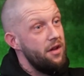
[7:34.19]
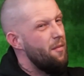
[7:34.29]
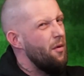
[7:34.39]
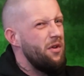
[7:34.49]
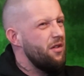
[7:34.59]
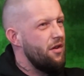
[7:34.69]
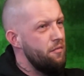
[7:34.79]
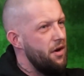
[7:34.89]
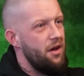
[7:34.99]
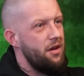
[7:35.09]
I'm a weird cunt,
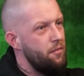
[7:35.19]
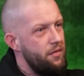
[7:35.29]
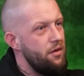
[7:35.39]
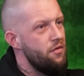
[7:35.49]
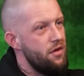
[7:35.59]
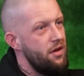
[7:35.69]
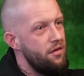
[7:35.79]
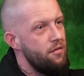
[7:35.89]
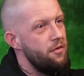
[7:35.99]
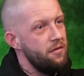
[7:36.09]
mate, like being outside, you
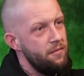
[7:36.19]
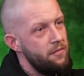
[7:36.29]
know what I mean?